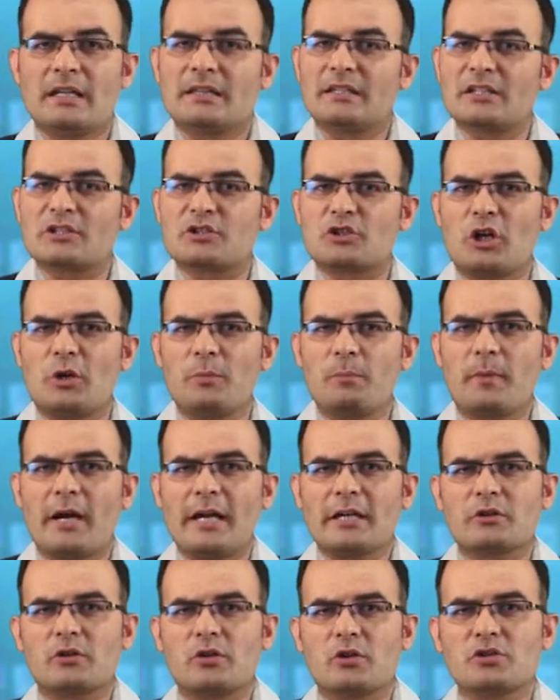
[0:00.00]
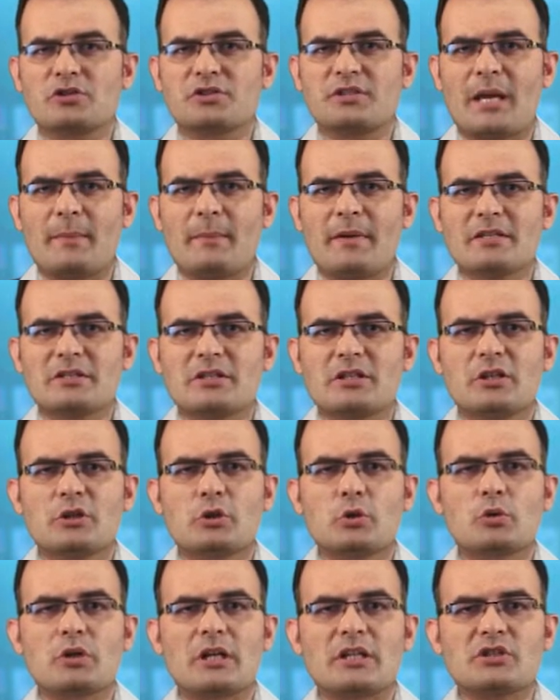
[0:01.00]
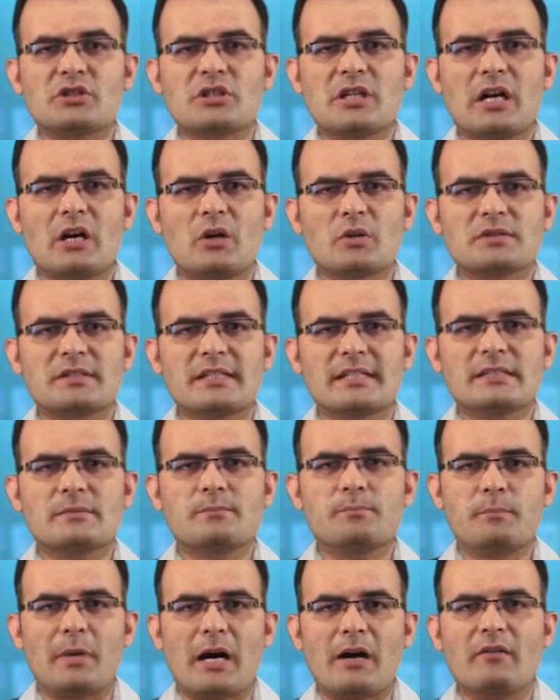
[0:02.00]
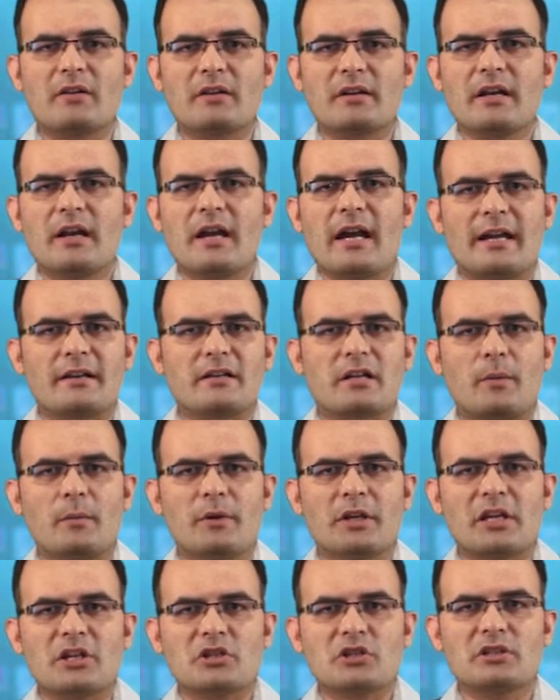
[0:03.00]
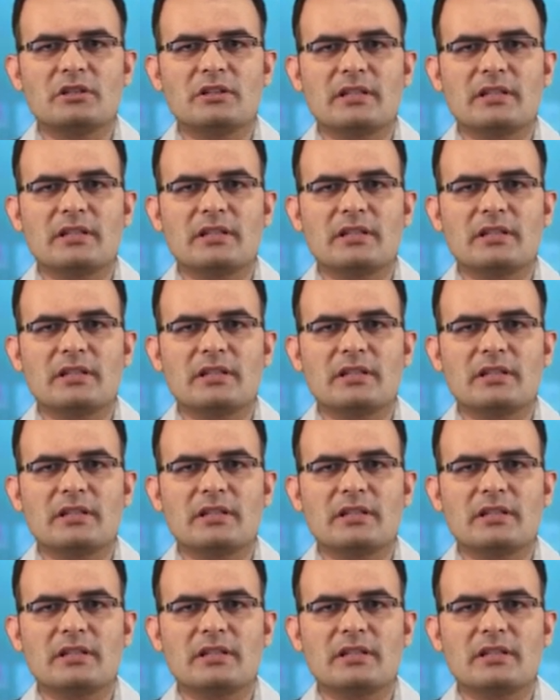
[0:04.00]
The storm might cause damage to kaccha houses, power and communication